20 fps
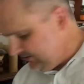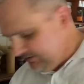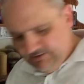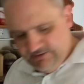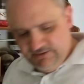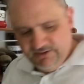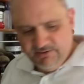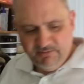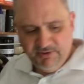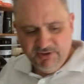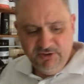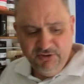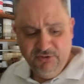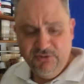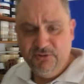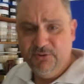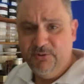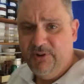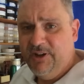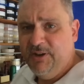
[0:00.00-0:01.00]
Not my
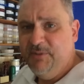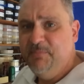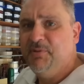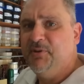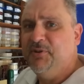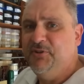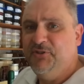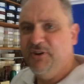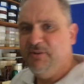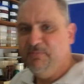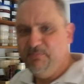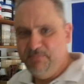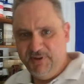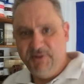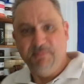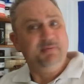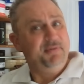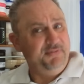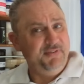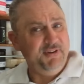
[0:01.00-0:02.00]
usual homebrew job,
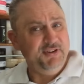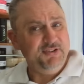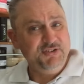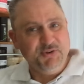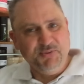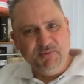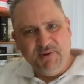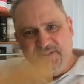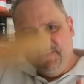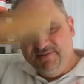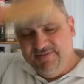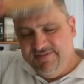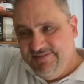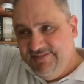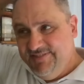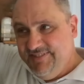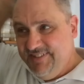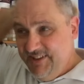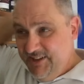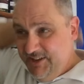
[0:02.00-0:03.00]
but a professional one.
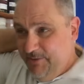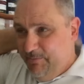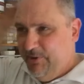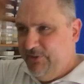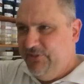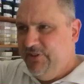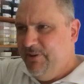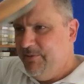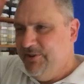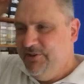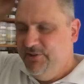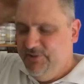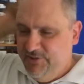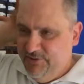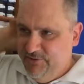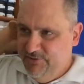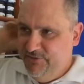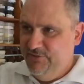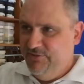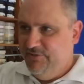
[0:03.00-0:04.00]
By someone who
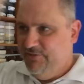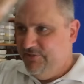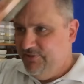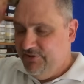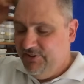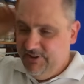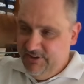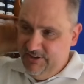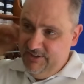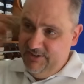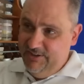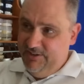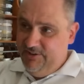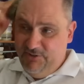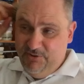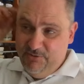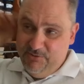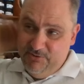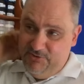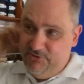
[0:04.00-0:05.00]
can
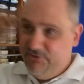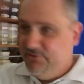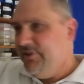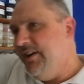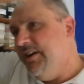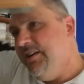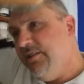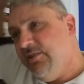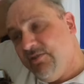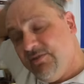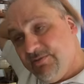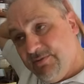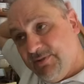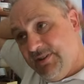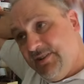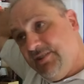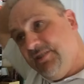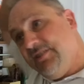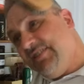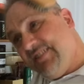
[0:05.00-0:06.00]
do it straight. Oh,
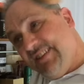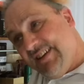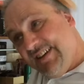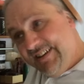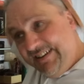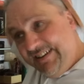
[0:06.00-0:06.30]
well, look at